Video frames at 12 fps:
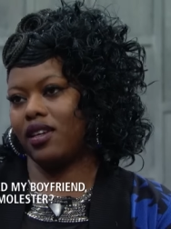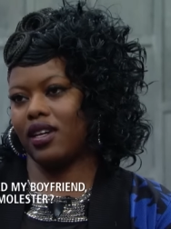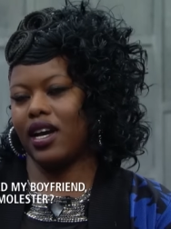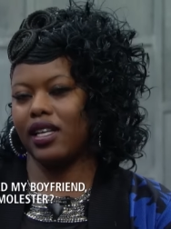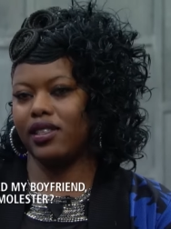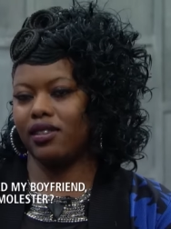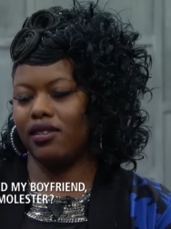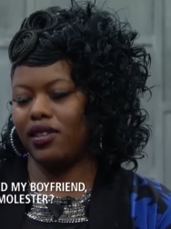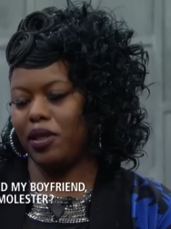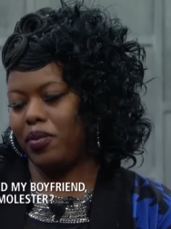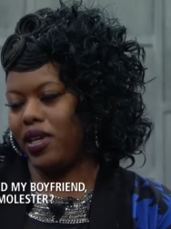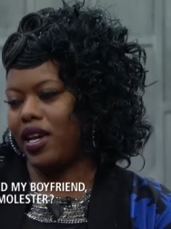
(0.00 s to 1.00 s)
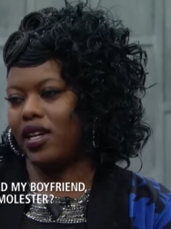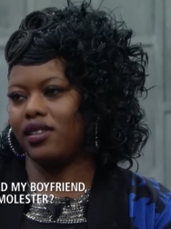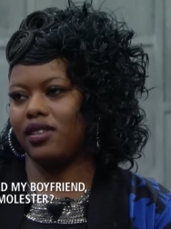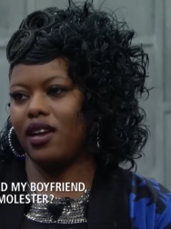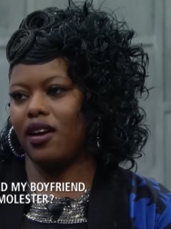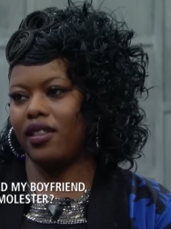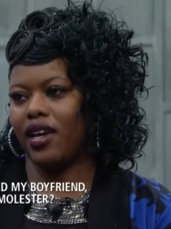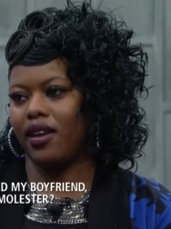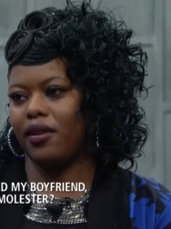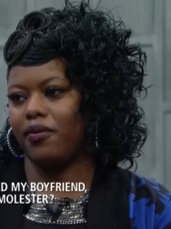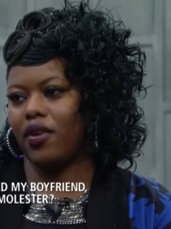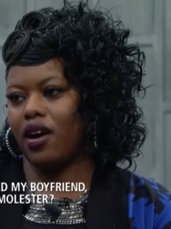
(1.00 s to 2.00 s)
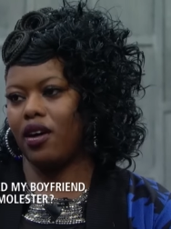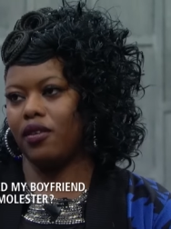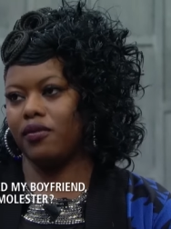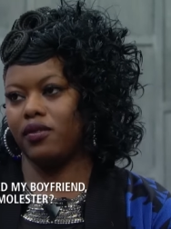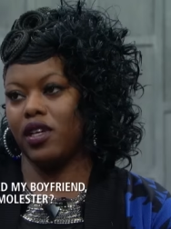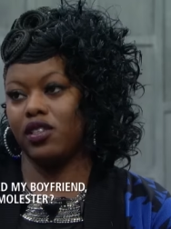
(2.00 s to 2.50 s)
got CPS and all that involved.